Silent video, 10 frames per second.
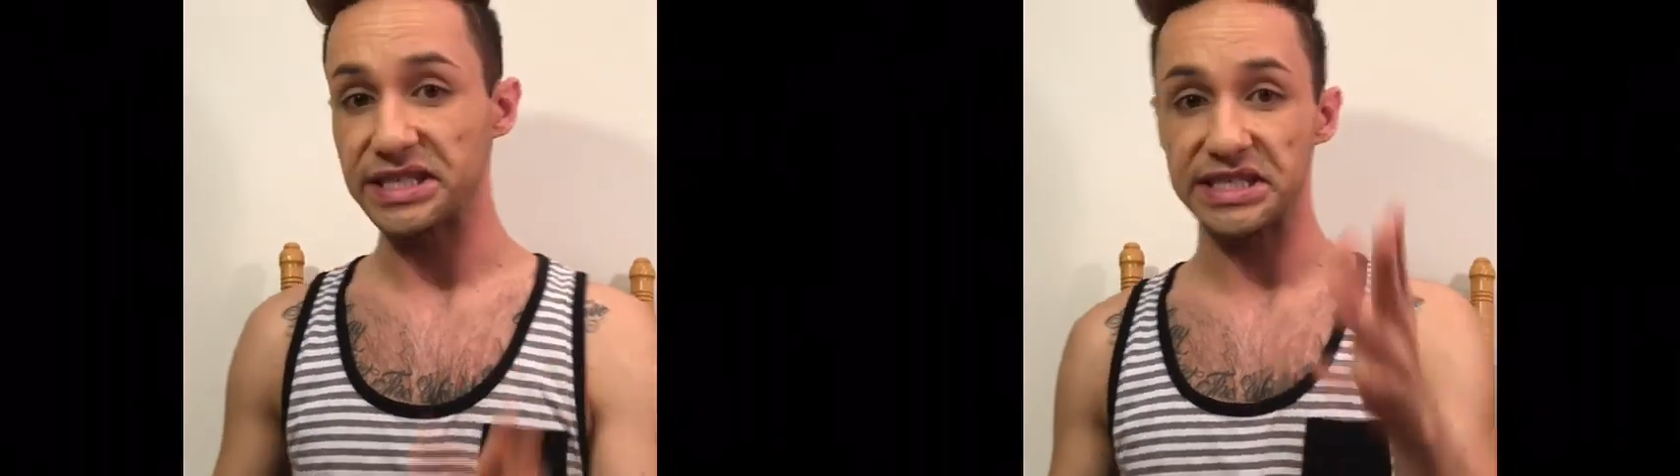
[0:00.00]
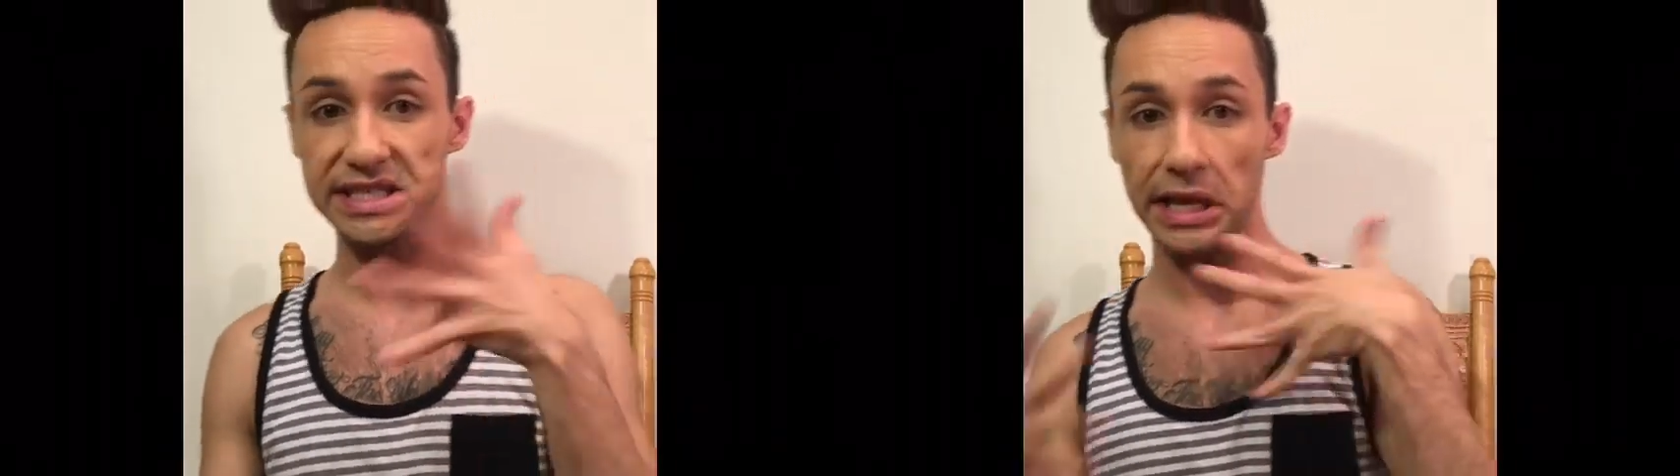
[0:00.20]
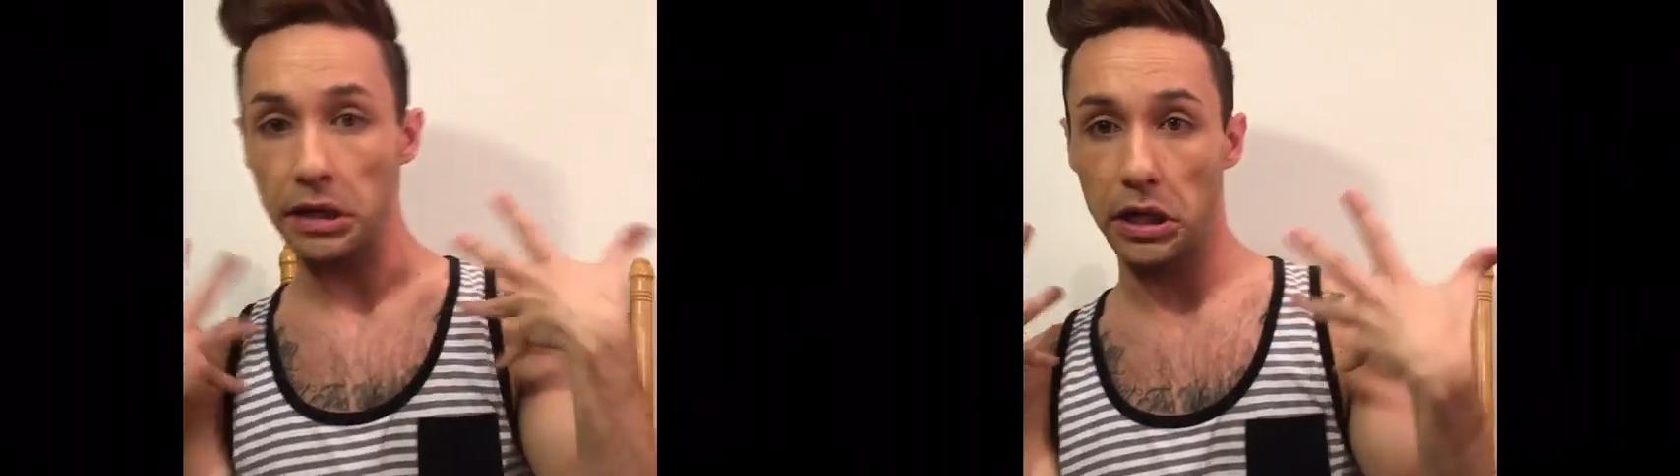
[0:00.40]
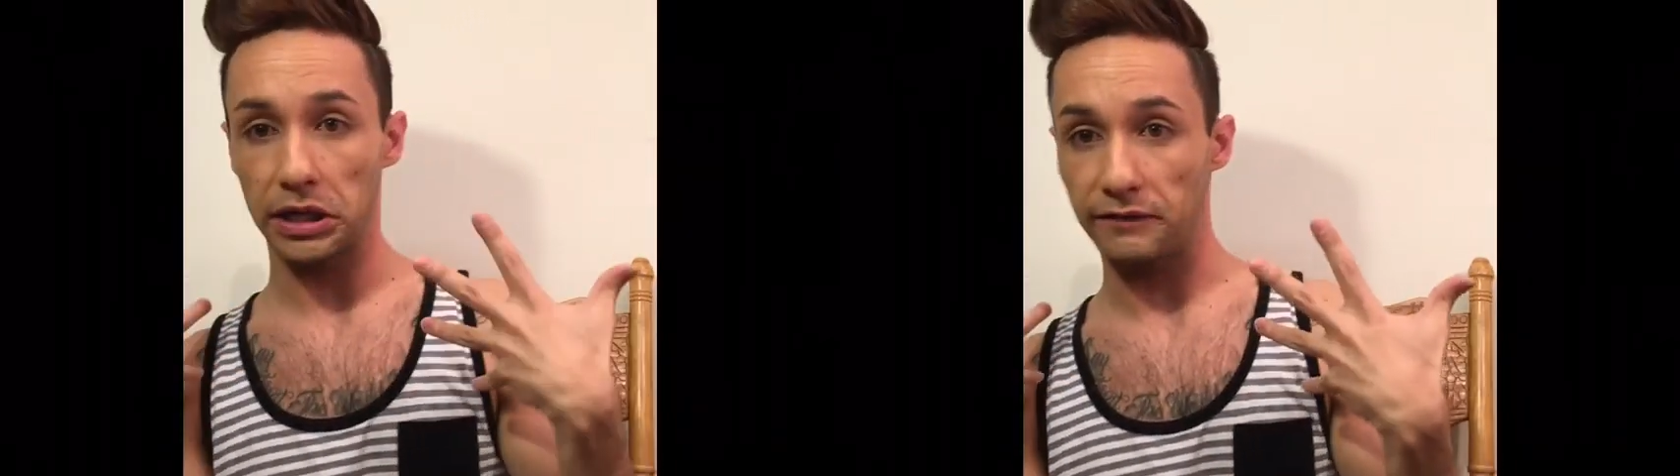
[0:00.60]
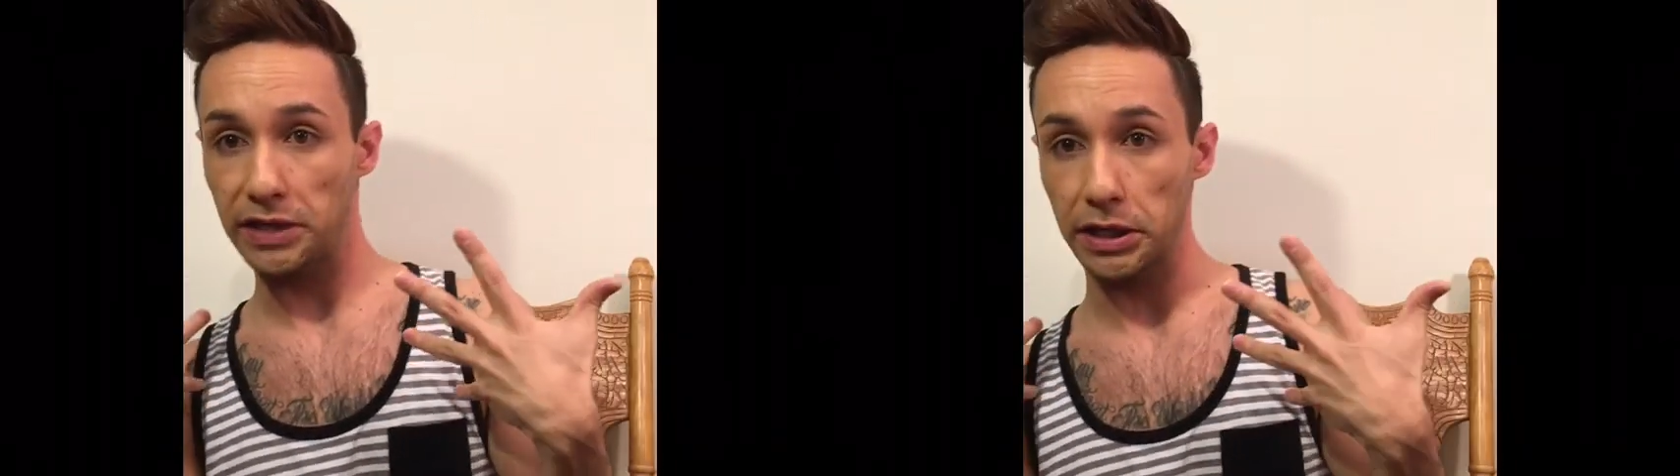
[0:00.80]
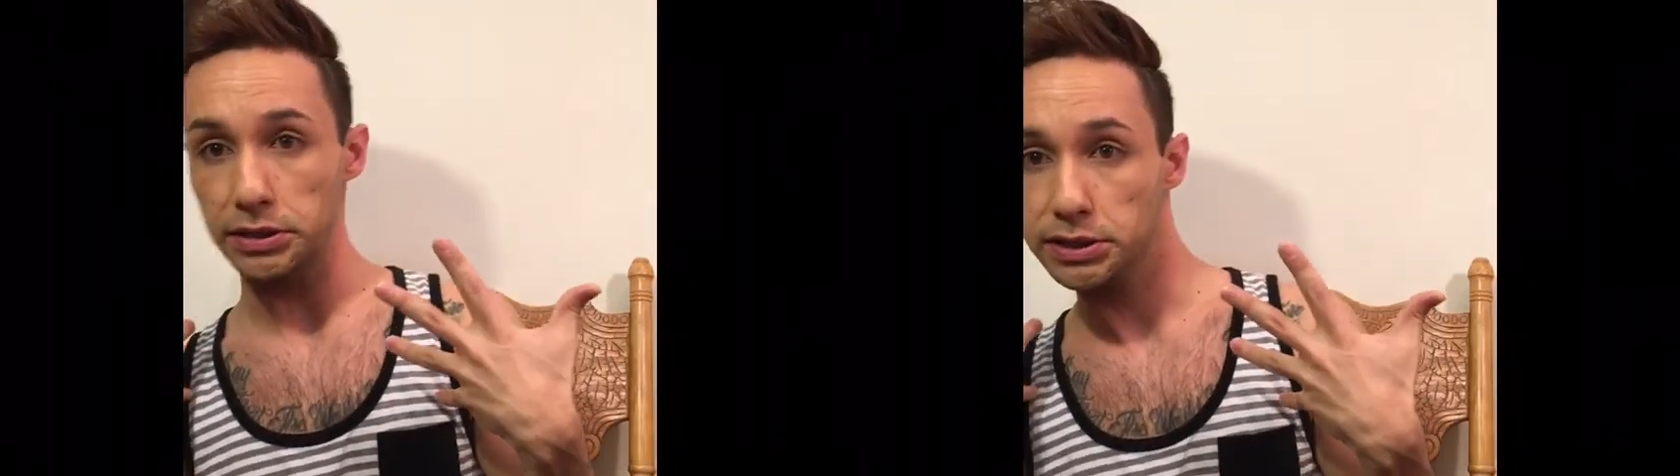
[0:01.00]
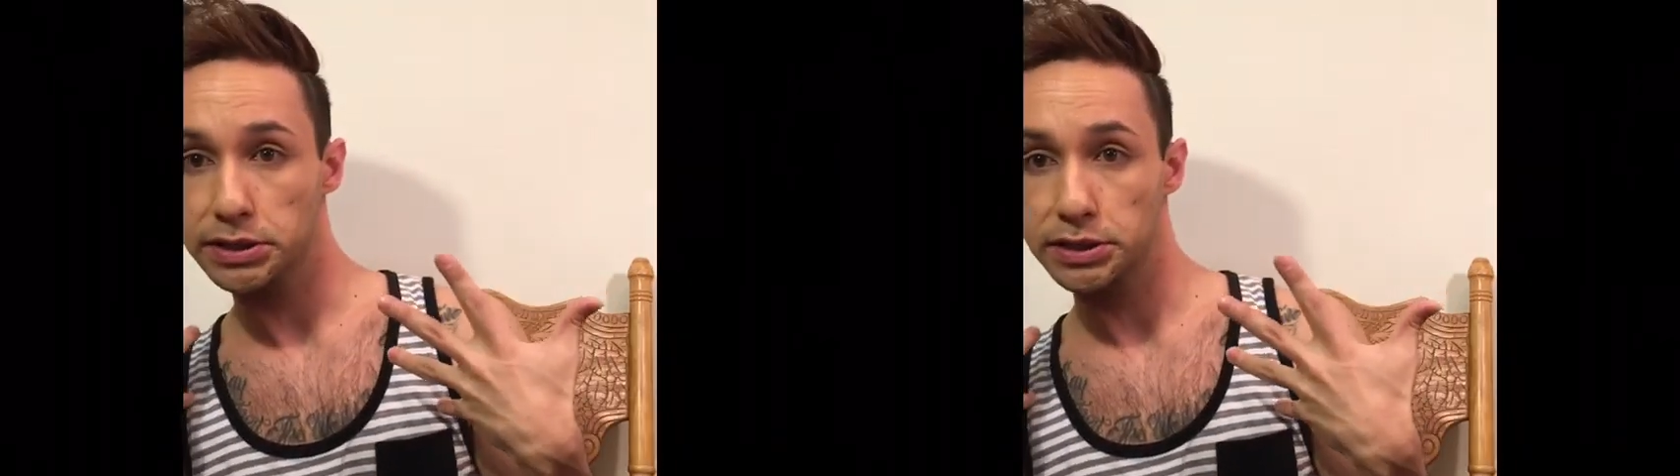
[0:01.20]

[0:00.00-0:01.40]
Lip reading: to set all of this,